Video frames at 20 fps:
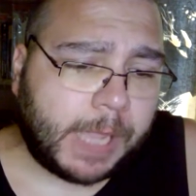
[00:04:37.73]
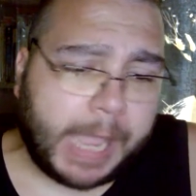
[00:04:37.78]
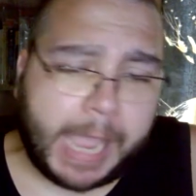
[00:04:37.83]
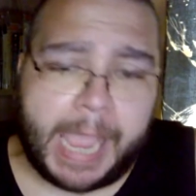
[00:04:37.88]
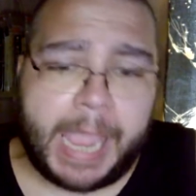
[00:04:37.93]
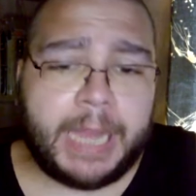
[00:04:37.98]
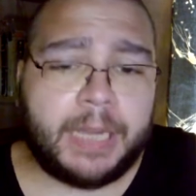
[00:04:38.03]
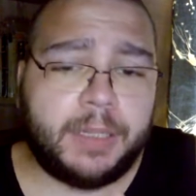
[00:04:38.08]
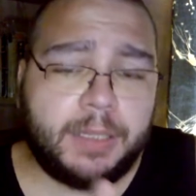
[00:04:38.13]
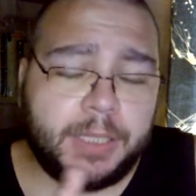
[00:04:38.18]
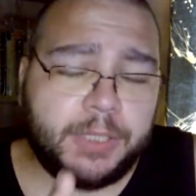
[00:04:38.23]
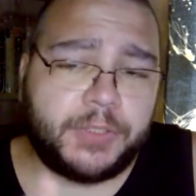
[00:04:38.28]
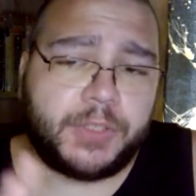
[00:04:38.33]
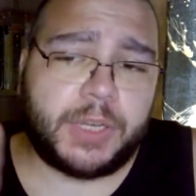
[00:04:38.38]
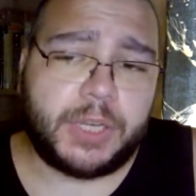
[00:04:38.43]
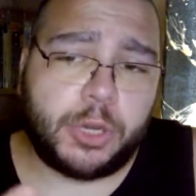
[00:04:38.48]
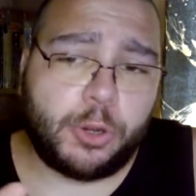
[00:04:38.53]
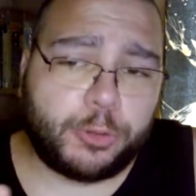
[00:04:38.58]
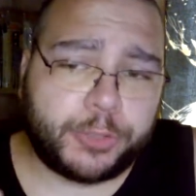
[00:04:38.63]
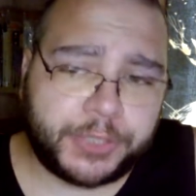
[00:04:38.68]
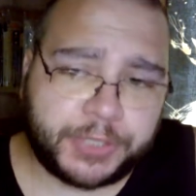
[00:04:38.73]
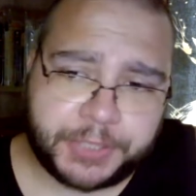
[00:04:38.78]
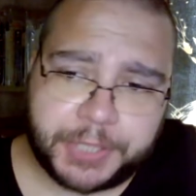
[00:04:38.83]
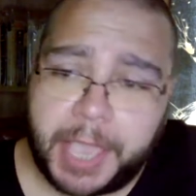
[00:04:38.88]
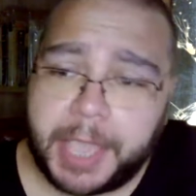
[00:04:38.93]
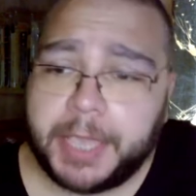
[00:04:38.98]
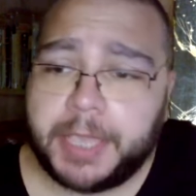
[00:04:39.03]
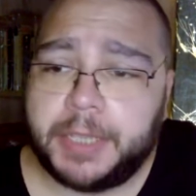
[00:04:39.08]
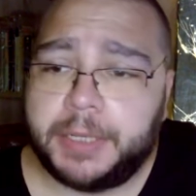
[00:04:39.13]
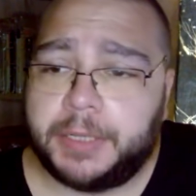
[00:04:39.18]
and listen, your
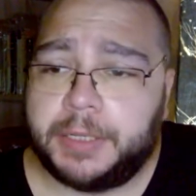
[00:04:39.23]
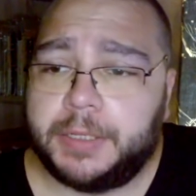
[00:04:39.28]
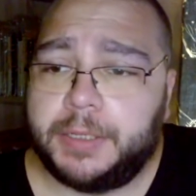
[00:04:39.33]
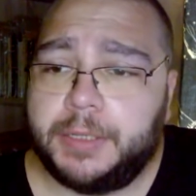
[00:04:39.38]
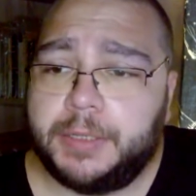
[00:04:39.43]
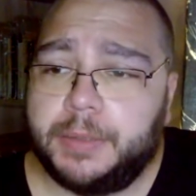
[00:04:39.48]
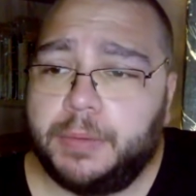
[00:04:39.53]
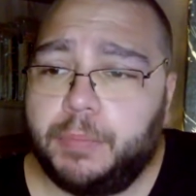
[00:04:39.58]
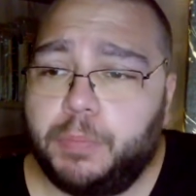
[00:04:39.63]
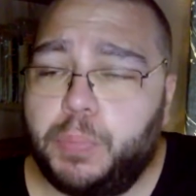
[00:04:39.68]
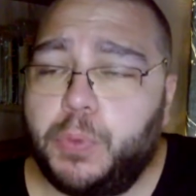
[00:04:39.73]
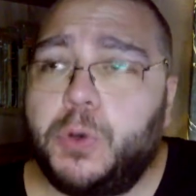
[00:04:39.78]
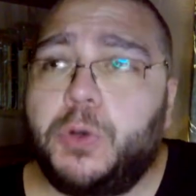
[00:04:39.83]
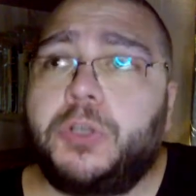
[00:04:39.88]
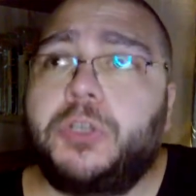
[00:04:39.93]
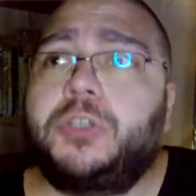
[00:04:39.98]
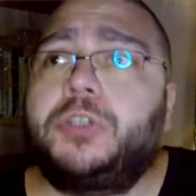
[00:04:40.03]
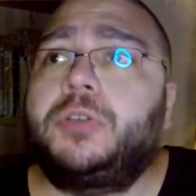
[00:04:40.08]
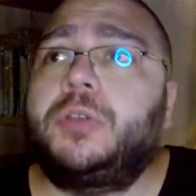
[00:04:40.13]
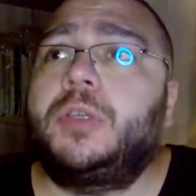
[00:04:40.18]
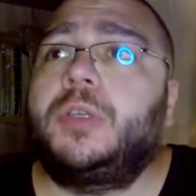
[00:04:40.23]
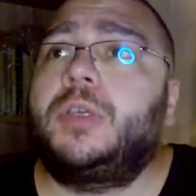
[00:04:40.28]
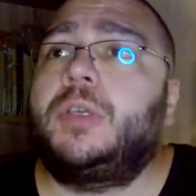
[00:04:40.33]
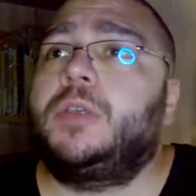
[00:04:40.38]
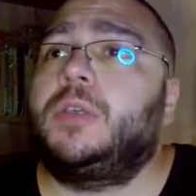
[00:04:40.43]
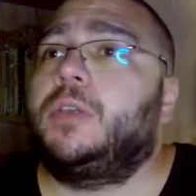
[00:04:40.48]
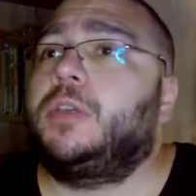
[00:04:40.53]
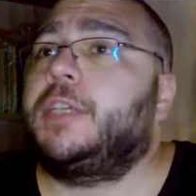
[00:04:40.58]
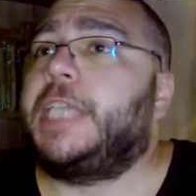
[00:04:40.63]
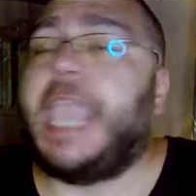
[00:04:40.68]
second book
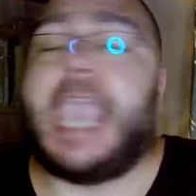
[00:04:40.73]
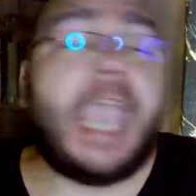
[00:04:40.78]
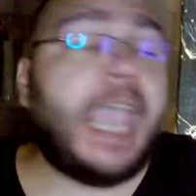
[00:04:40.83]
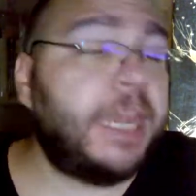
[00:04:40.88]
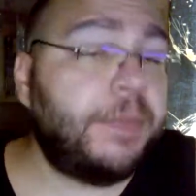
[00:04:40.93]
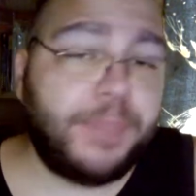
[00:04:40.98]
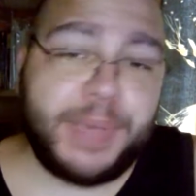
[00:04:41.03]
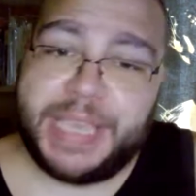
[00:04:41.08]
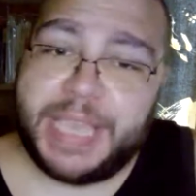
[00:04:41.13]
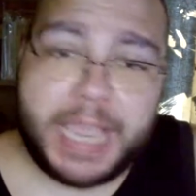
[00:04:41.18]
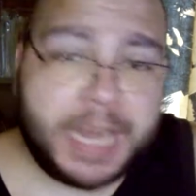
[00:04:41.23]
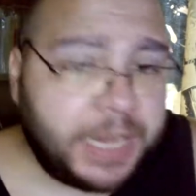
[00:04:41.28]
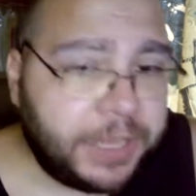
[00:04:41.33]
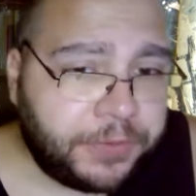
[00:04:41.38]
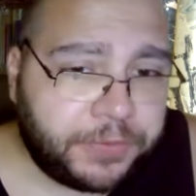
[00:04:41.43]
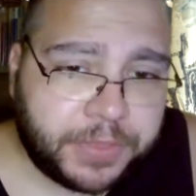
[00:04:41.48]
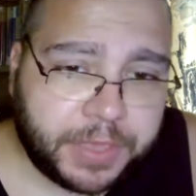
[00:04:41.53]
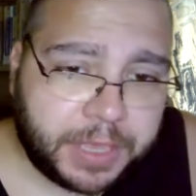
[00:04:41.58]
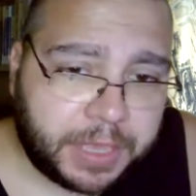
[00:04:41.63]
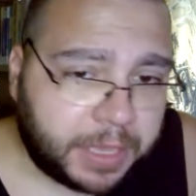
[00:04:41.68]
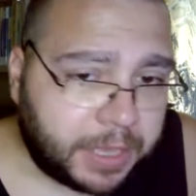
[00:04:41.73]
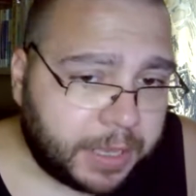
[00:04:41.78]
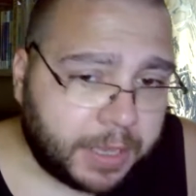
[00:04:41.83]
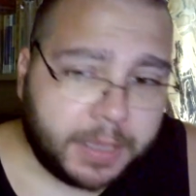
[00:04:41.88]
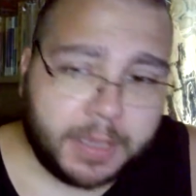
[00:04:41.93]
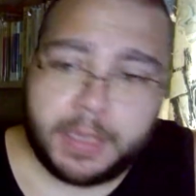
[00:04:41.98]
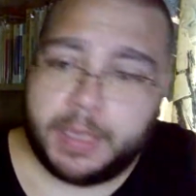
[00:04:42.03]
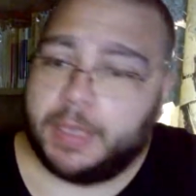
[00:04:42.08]
can be anything.